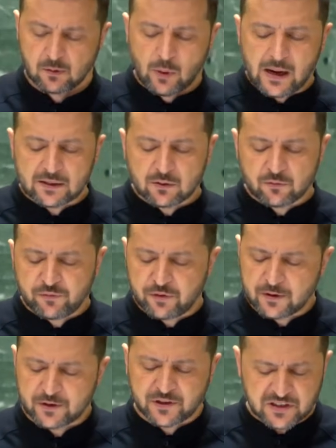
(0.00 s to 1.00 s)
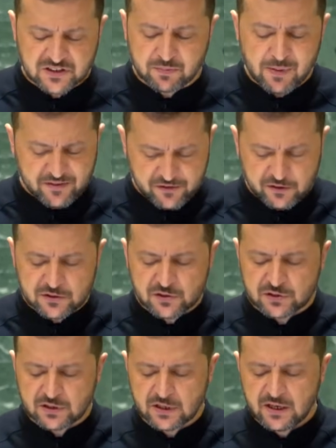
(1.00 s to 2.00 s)
One of his
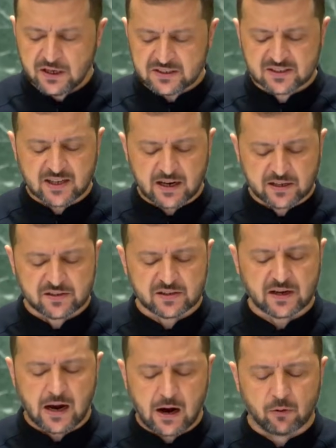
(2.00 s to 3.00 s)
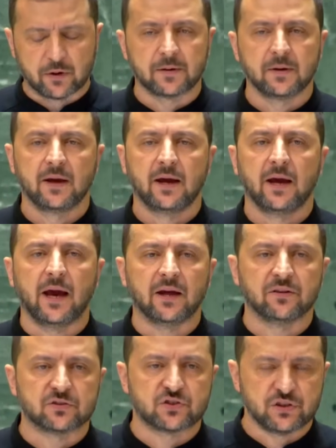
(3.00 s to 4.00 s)
methods is targeting our
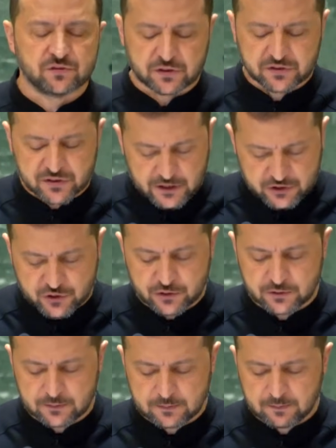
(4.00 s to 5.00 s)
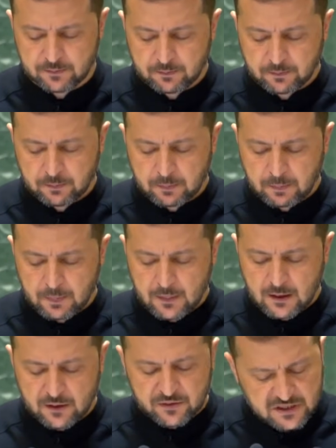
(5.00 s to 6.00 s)
energy infrastructure.
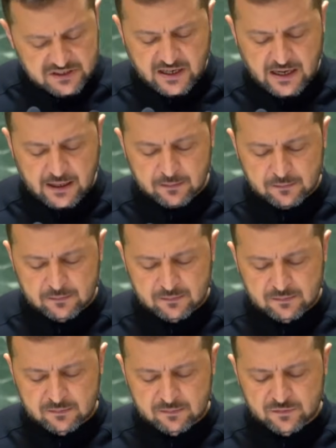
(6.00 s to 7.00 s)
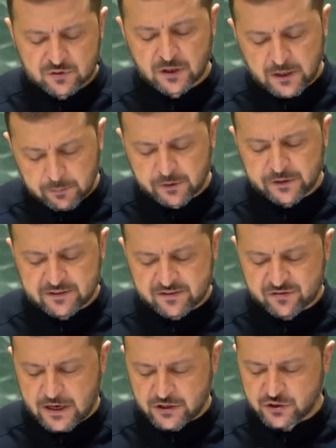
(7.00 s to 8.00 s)
And these are
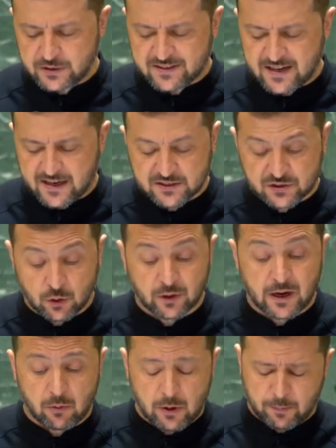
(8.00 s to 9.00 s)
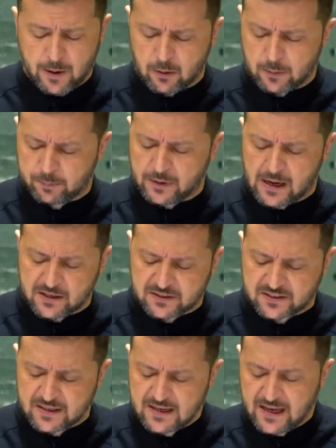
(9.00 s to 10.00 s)
deliberate Russian attacks on our power
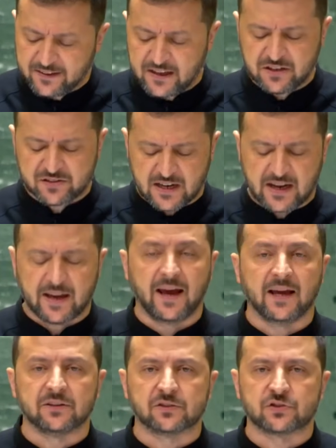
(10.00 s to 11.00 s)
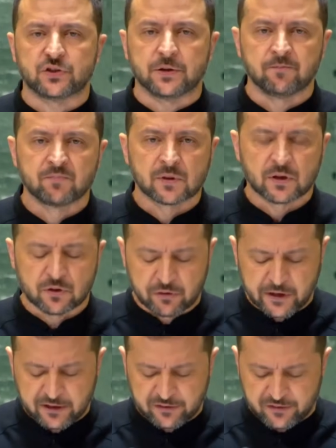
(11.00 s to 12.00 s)
plants and the entire energy
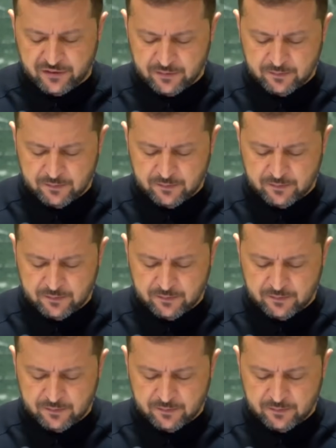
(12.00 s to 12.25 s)
grid.